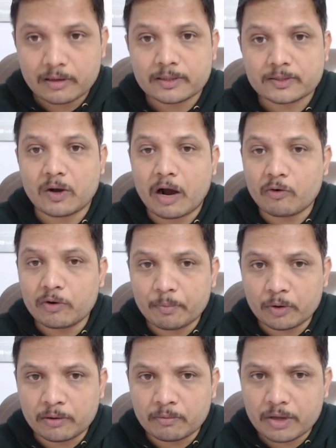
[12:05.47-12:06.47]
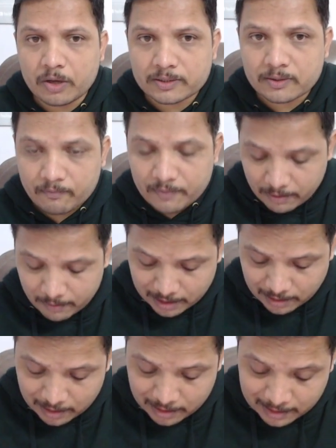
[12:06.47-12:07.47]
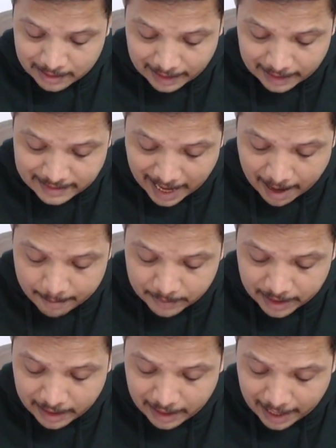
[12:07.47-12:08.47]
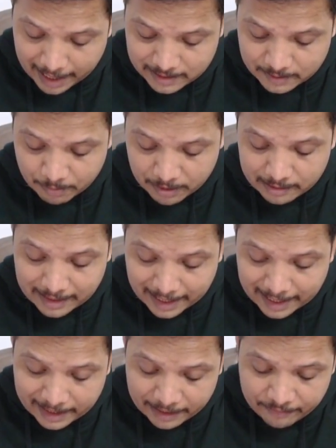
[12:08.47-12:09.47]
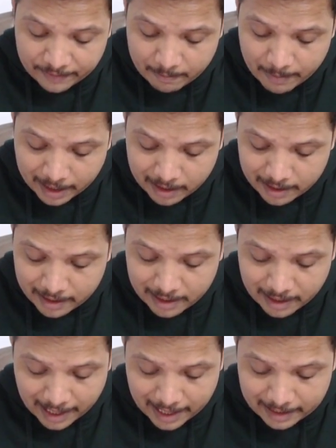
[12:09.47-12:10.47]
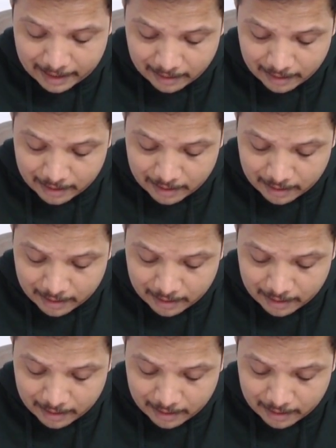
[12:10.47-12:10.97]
So output because of V1 that is happening as per negative feedback and